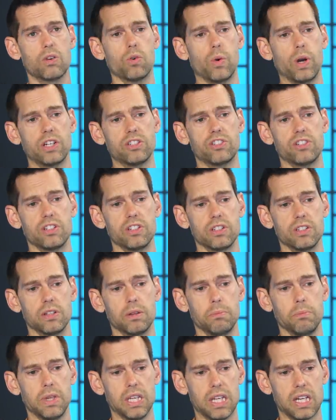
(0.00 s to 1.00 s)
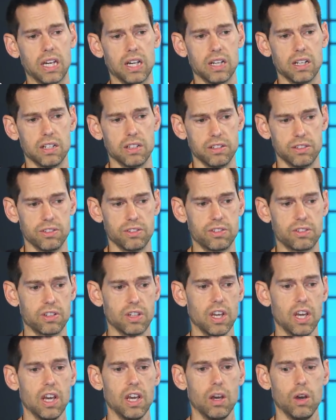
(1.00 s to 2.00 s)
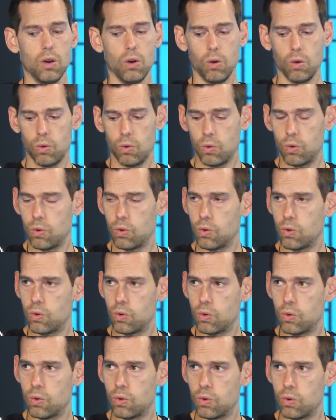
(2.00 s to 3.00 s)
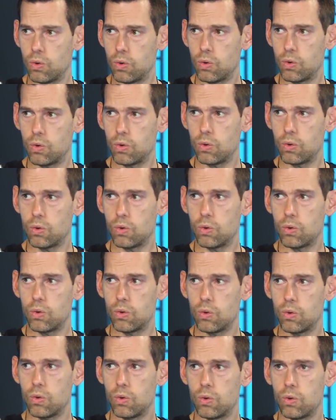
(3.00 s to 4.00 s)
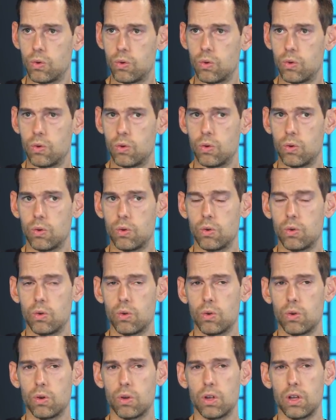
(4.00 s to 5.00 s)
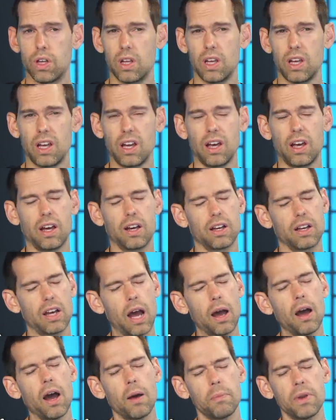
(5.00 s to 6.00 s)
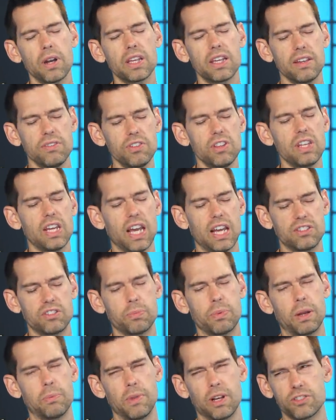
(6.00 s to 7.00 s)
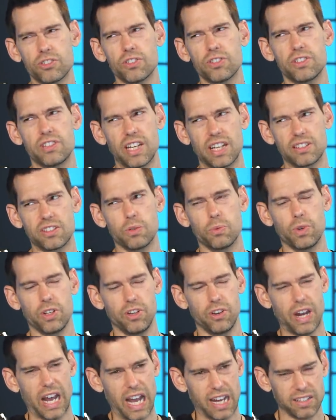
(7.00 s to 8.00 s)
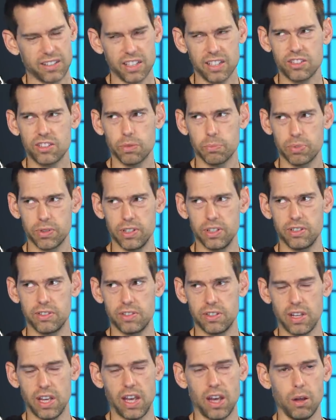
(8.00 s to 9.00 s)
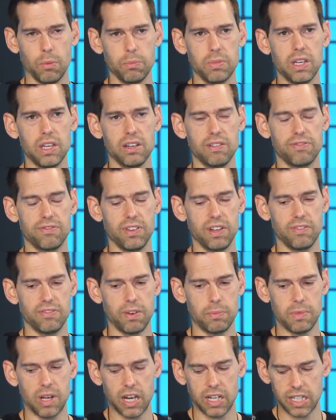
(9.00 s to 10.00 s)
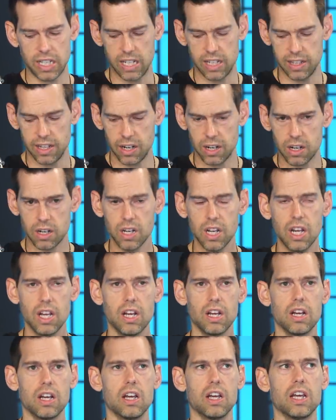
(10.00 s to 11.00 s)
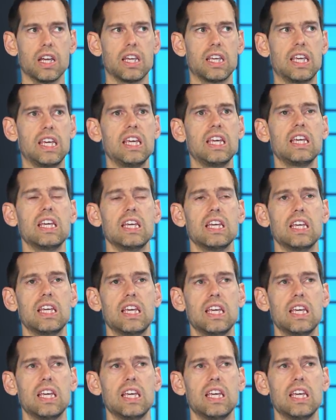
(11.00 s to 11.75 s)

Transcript: question, because... One thing that jumped out at you from the interview or from your research. I'm going to give you the answer, but I'm not sure this asks you what you're asking. So please help me if I'm not getting there. He